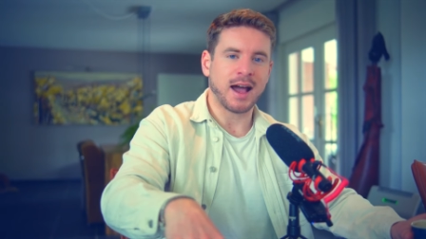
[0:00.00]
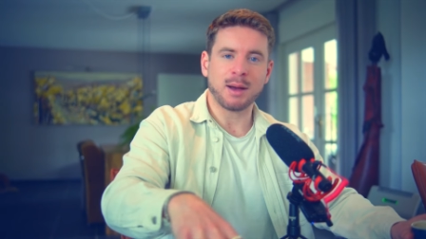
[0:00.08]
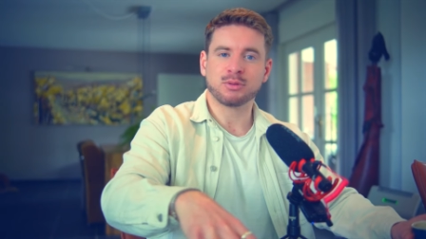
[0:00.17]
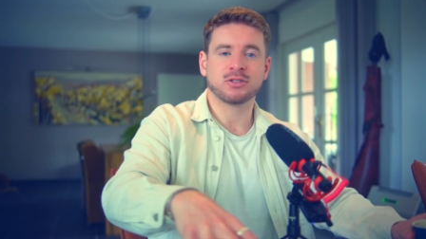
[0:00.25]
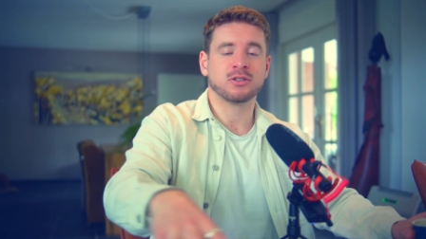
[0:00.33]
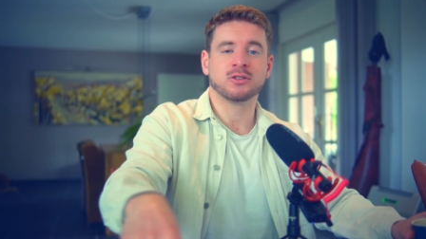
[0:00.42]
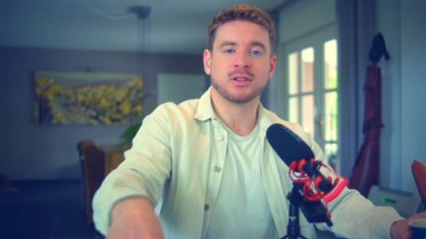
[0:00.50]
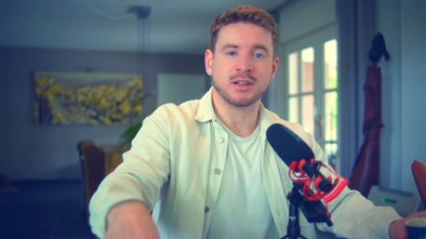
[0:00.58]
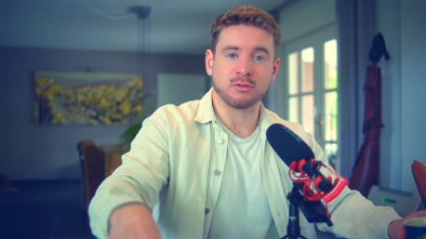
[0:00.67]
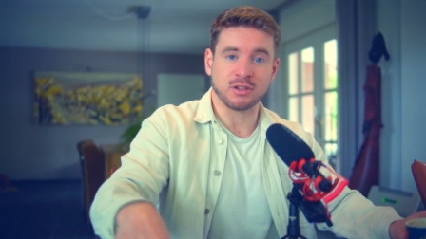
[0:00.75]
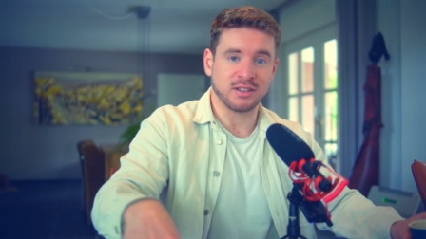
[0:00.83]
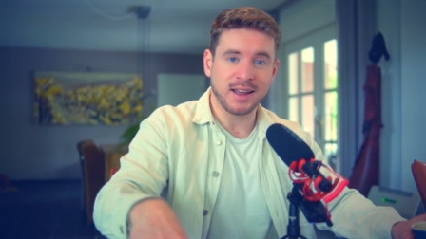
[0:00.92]

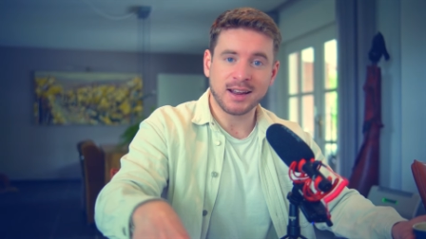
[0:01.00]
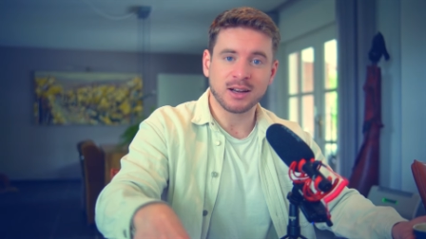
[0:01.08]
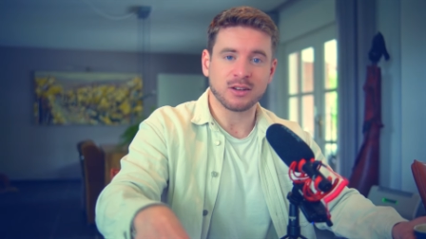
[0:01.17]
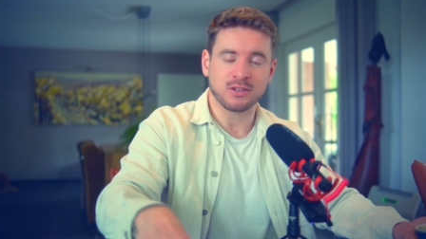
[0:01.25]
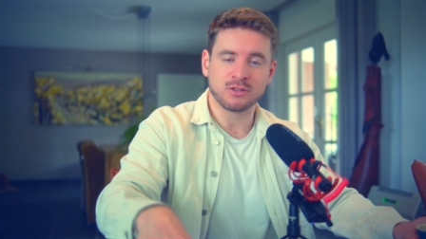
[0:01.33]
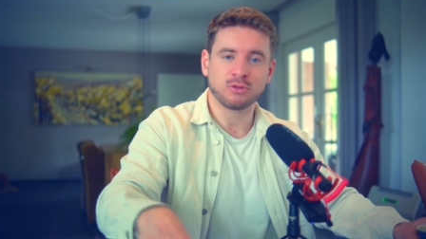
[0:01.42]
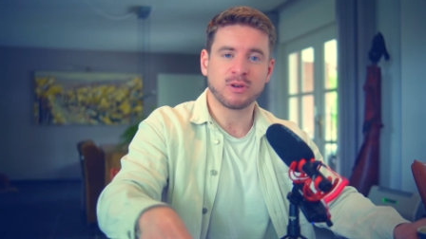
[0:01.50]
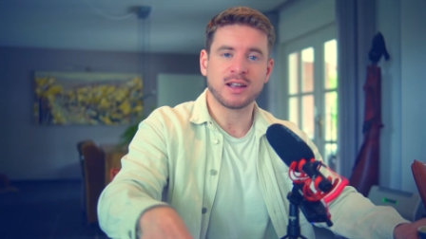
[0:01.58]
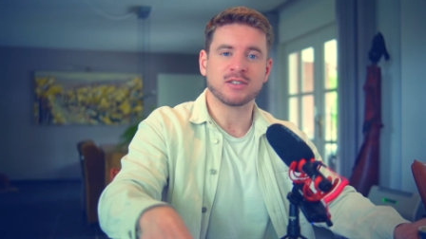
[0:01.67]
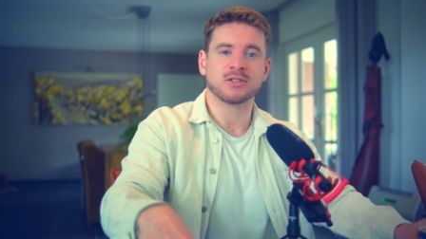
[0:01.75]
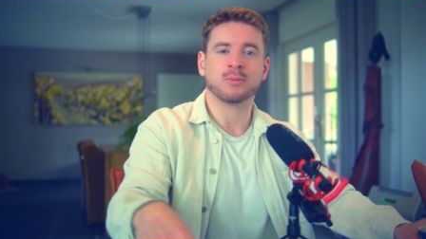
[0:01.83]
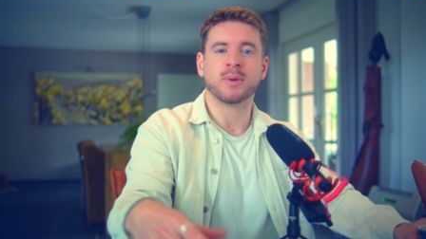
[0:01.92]
Absolutely ridiculous
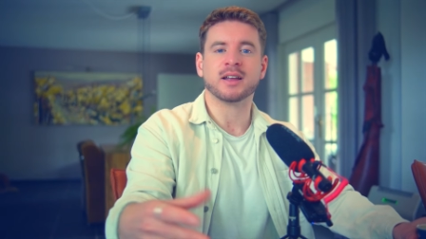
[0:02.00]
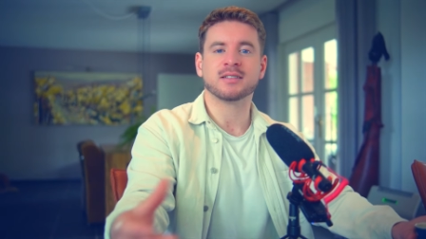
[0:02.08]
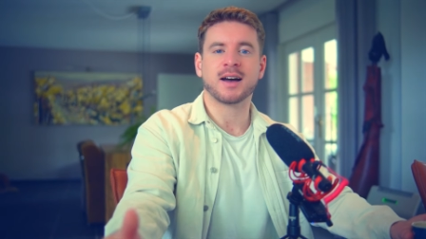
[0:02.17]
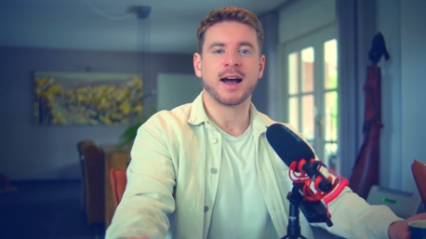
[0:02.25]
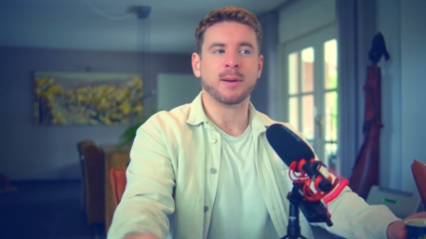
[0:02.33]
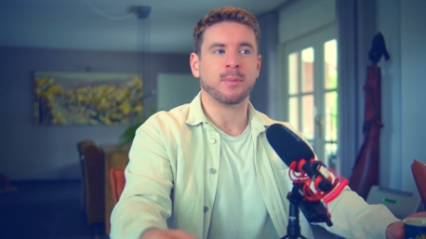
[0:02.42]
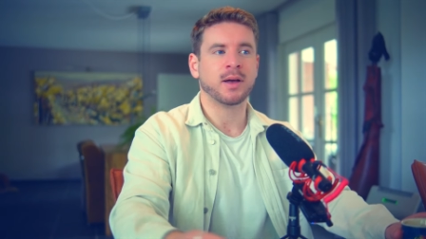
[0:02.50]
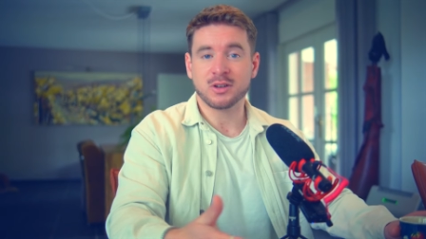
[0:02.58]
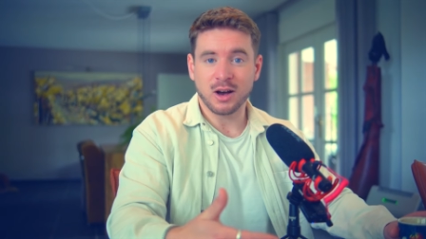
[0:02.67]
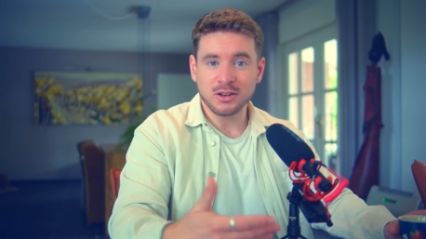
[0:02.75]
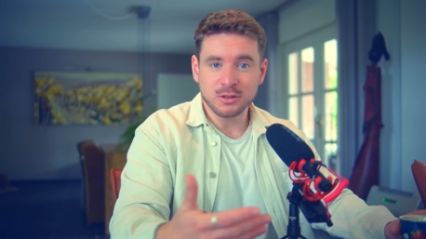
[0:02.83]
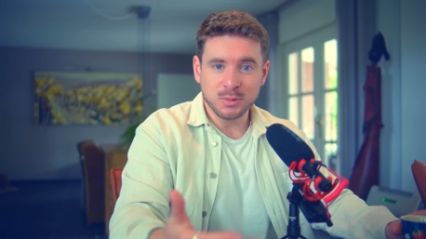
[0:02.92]
strains on my time,
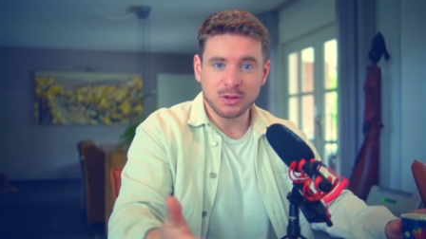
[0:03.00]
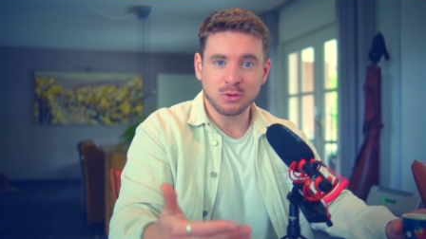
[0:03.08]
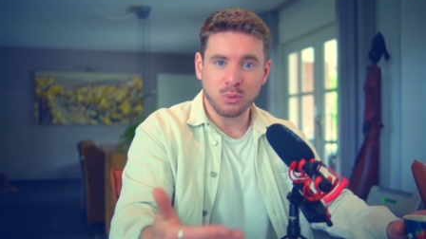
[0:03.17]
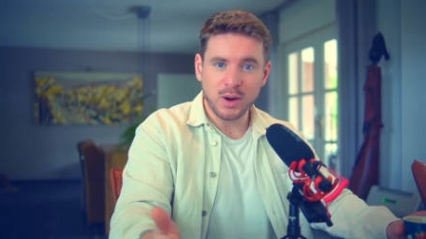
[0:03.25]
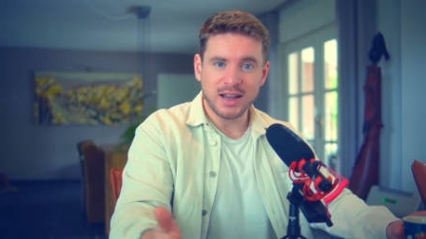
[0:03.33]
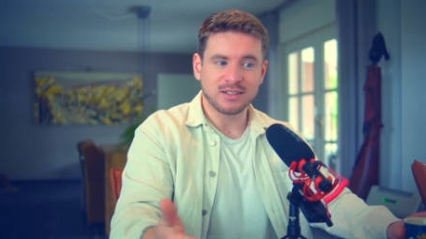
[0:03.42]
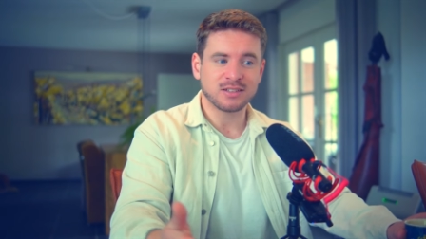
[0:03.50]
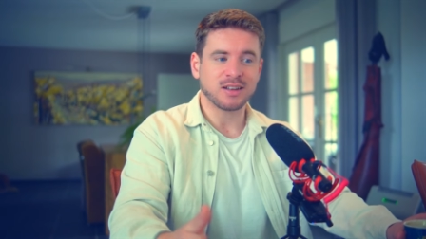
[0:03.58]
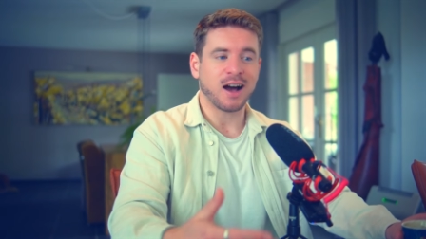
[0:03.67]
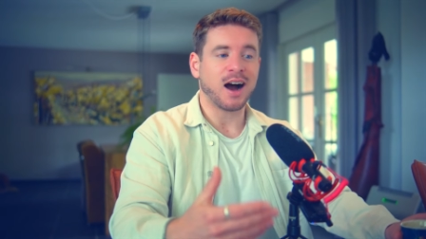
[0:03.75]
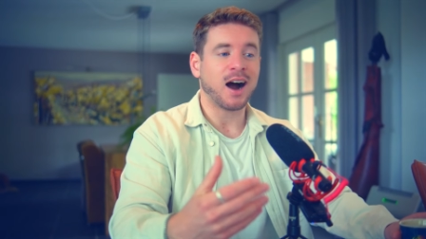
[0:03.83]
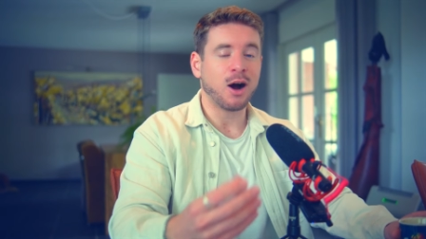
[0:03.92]
causing me to waste
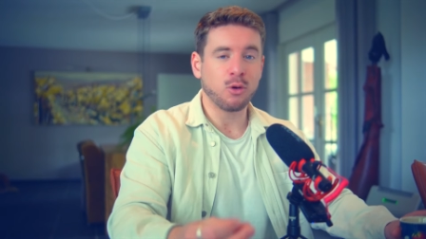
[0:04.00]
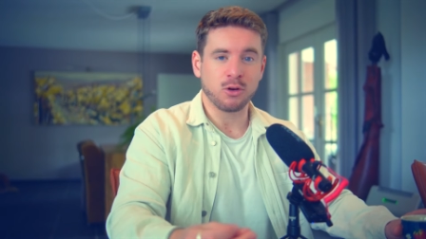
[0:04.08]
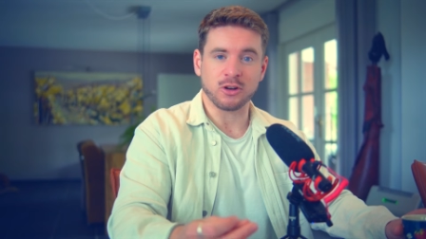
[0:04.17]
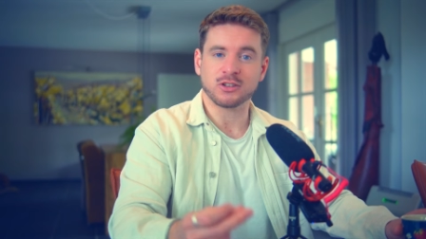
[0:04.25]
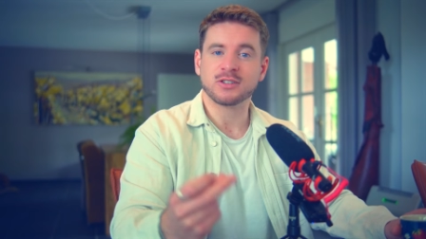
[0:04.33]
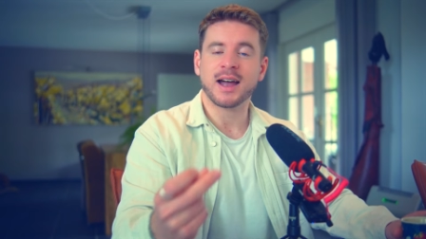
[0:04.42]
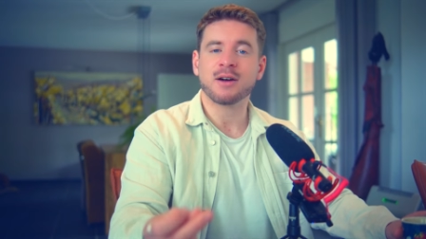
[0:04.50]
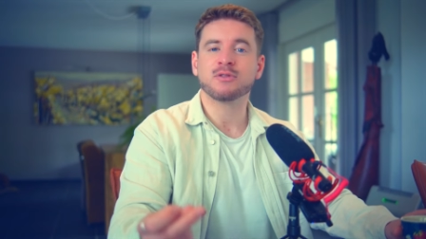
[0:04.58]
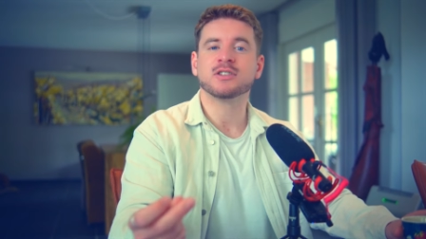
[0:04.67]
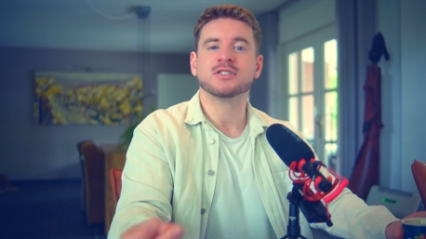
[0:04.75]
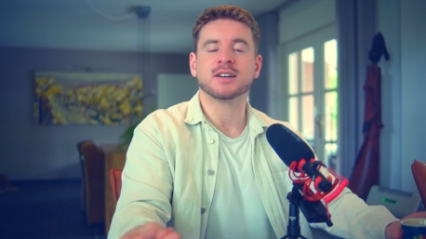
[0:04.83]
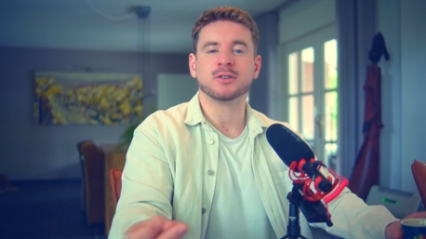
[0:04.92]
hours
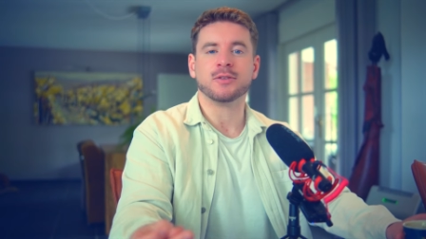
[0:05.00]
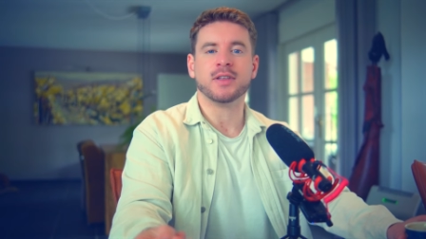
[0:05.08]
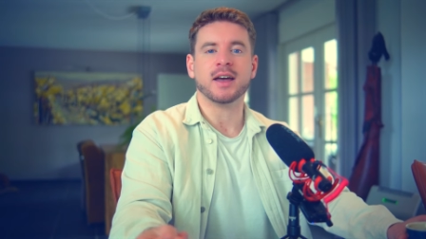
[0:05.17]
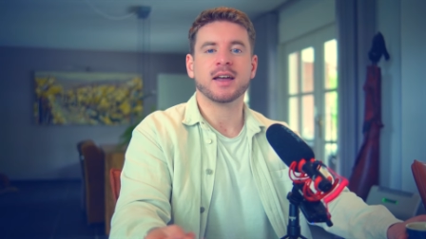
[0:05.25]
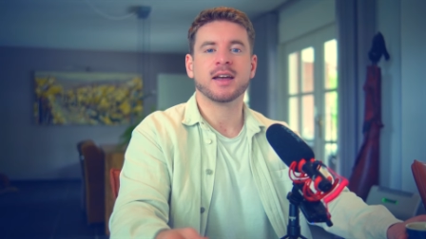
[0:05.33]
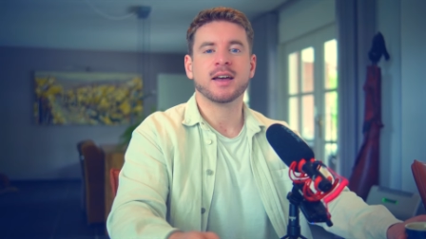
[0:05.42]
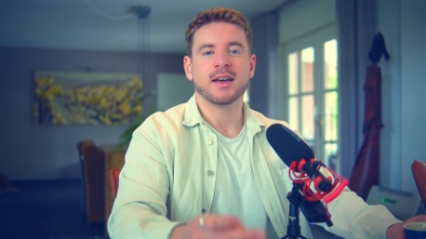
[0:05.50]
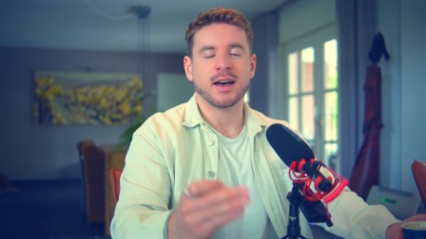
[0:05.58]
every single day.